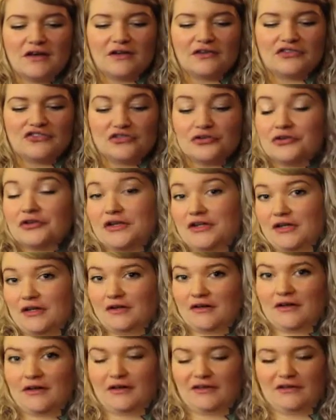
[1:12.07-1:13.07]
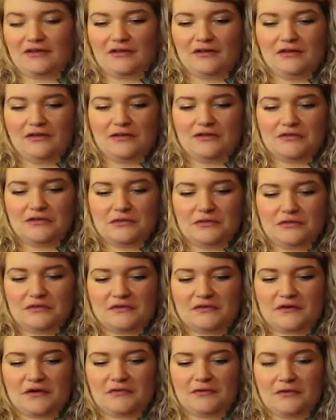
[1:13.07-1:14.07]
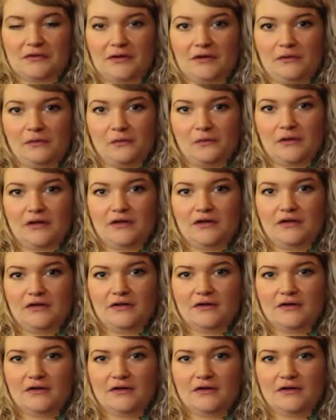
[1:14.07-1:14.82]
journey uh, into discovering what